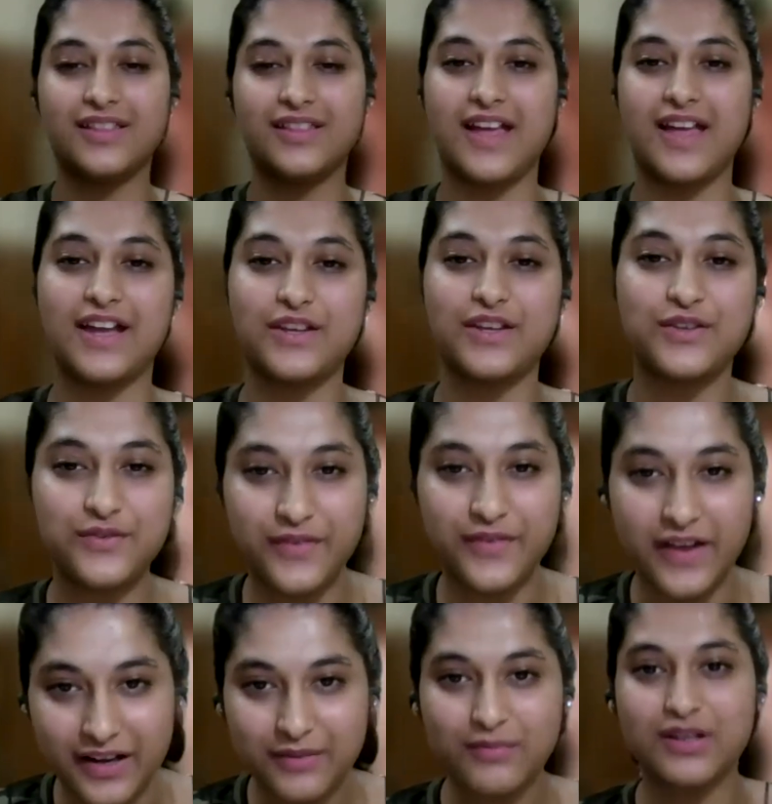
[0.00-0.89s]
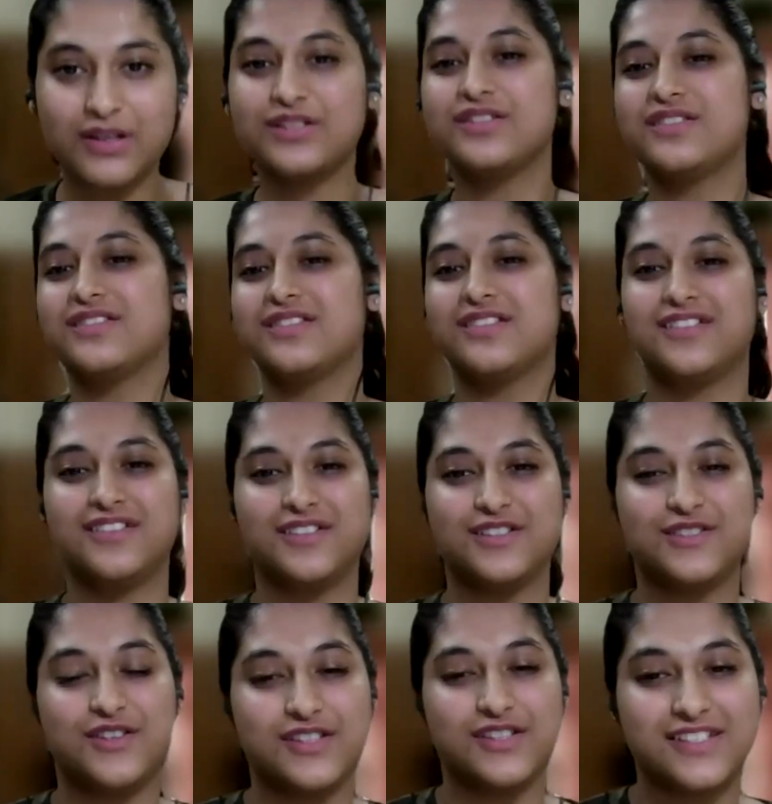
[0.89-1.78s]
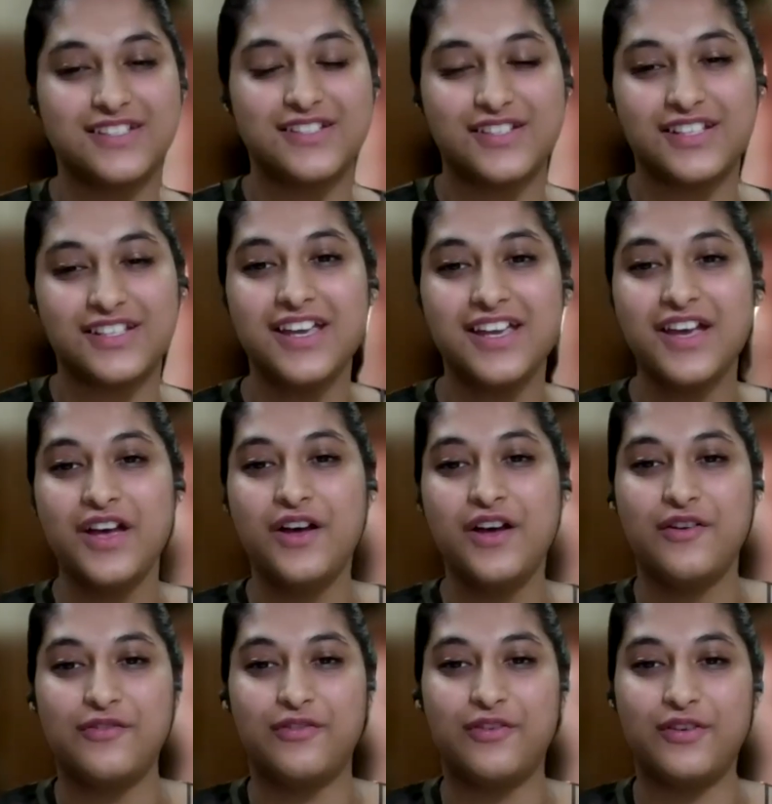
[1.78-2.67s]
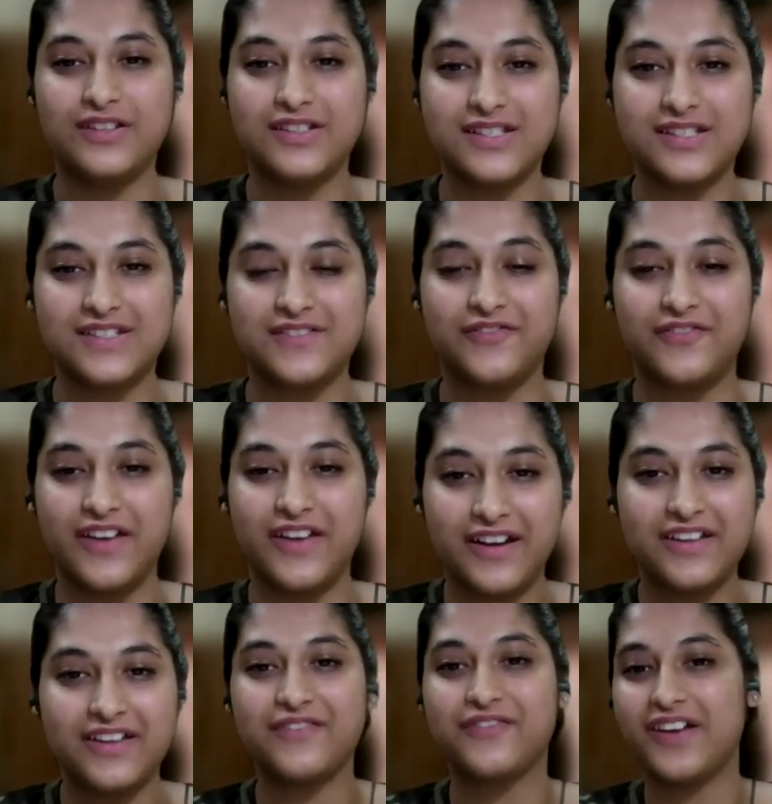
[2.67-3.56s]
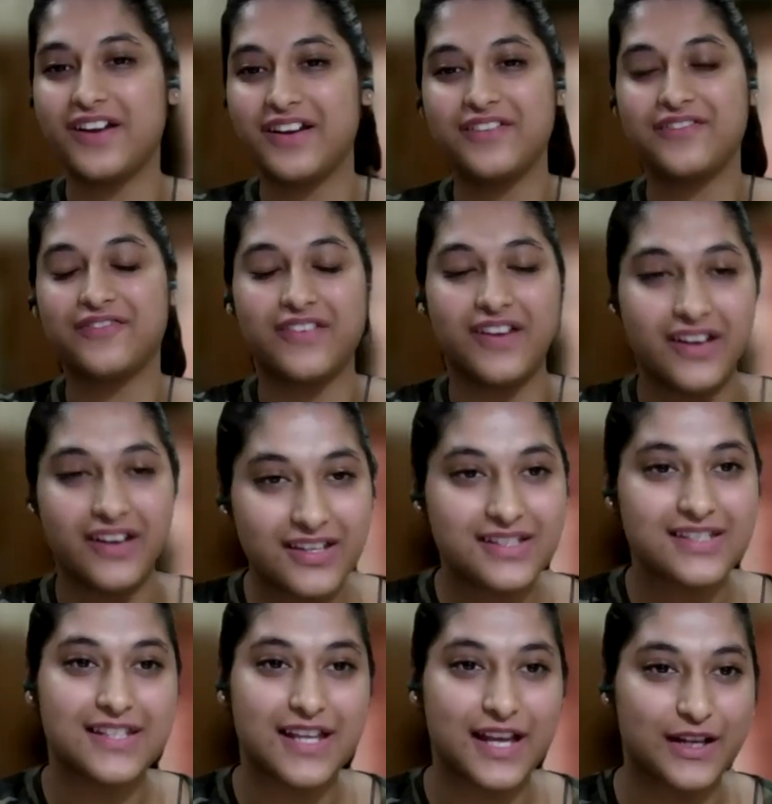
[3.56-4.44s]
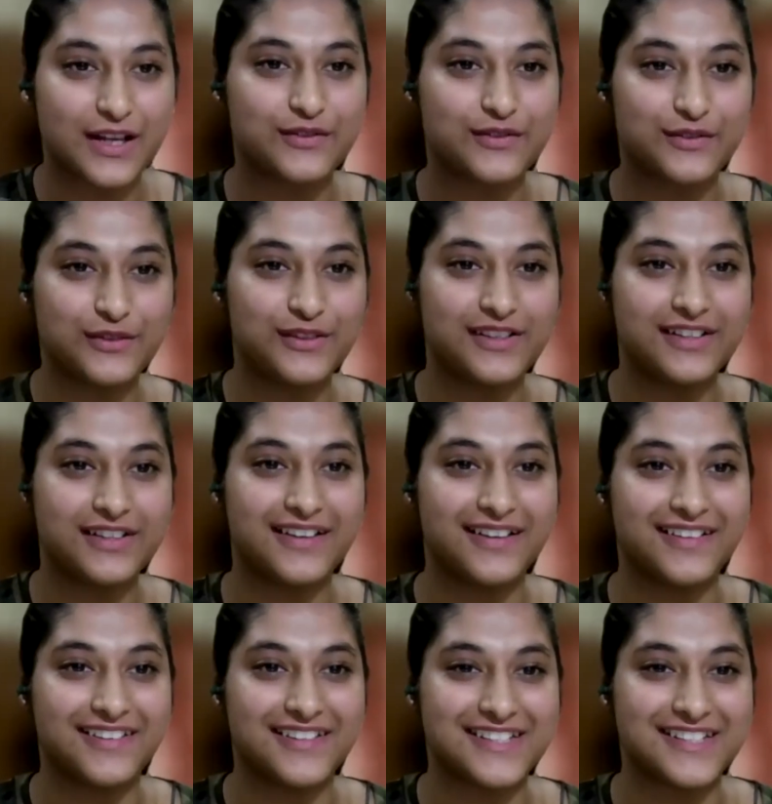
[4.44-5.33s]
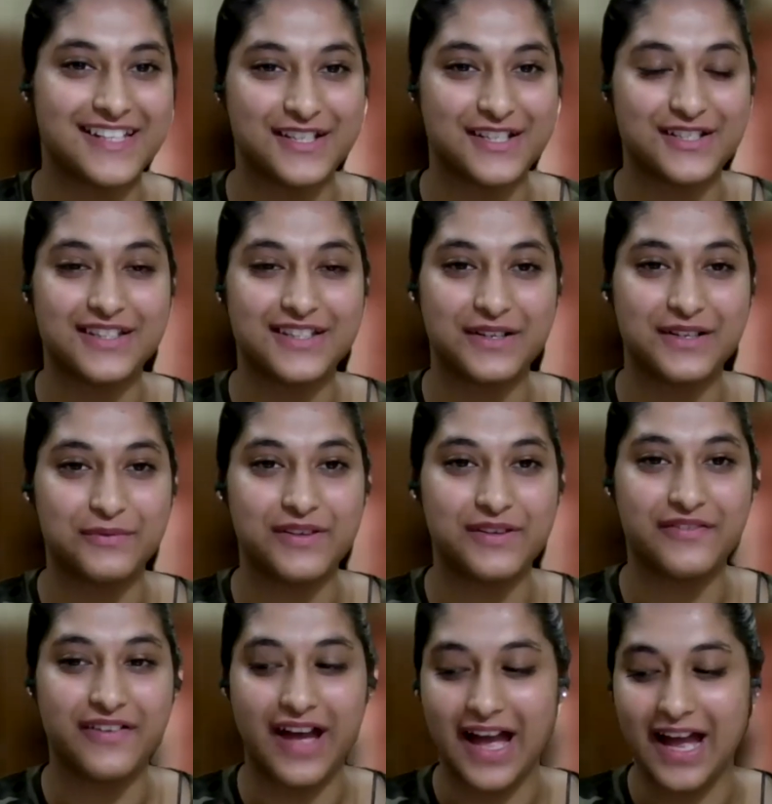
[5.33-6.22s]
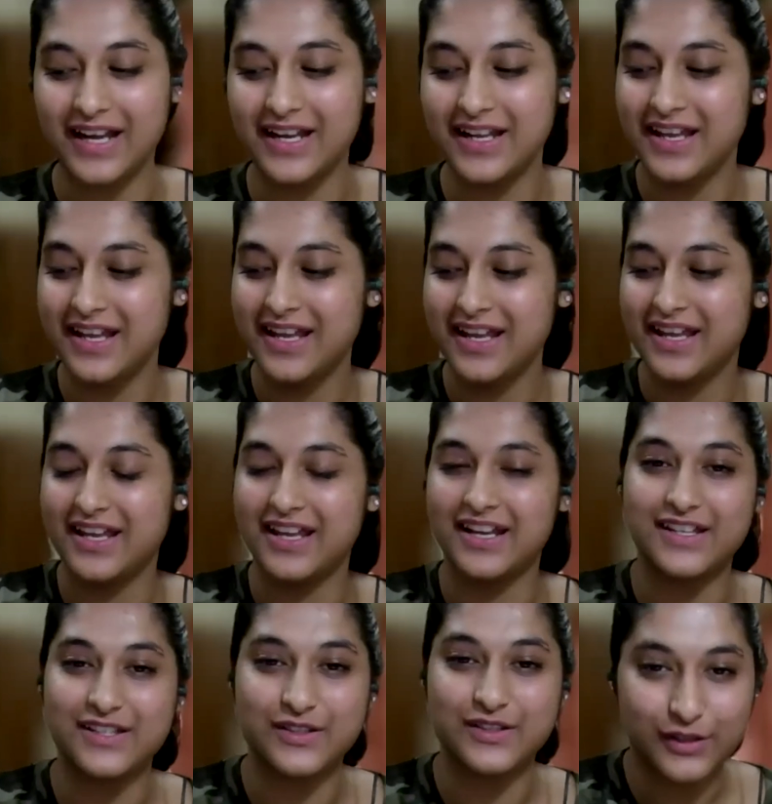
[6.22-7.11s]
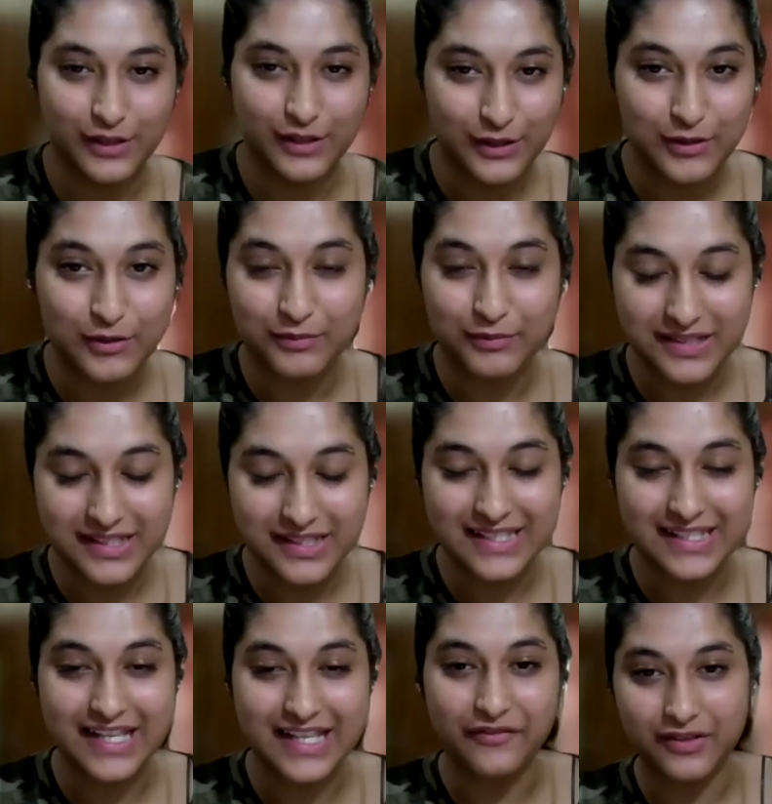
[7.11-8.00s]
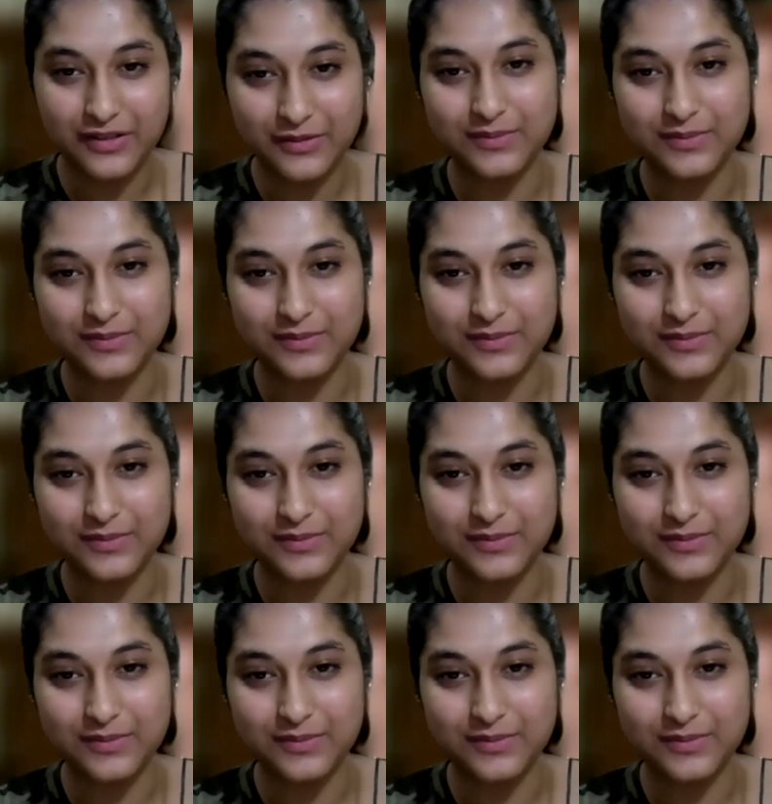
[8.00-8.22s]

Thank you very much, uh, Johnson Ji, for this very, very, very insightful uh, session that we've had. It has really opened several